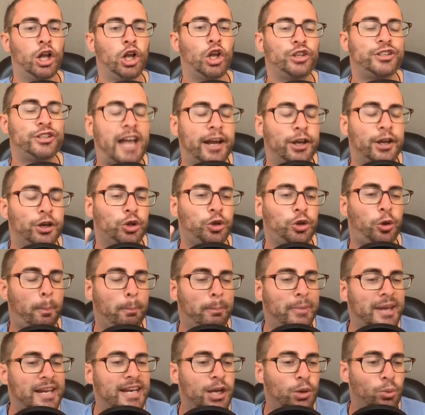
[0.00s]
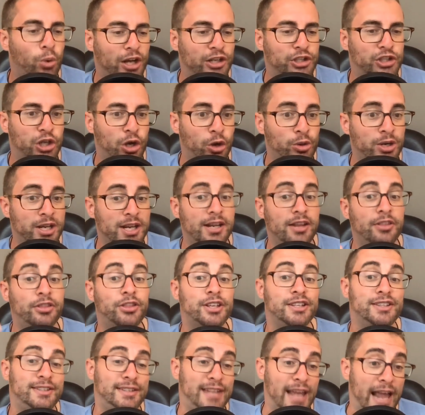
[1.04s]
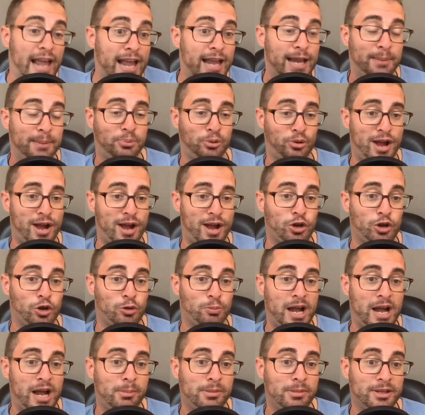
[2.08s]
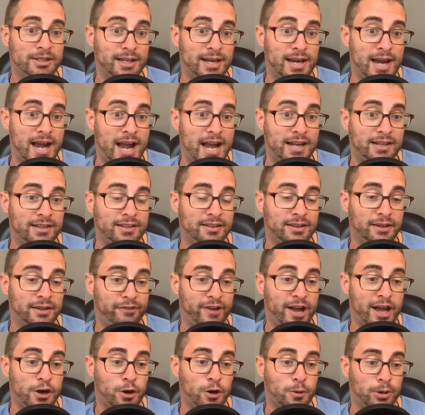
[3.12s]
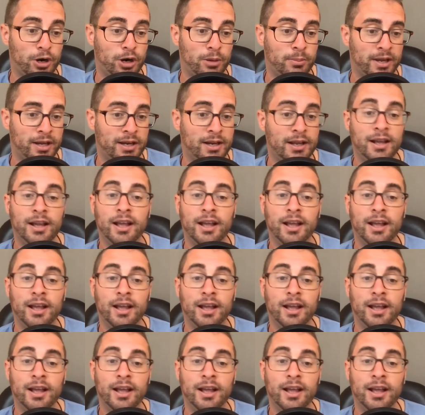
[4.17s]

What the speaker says: titled Mini Wachoni the day Barack Obama denied the final permit.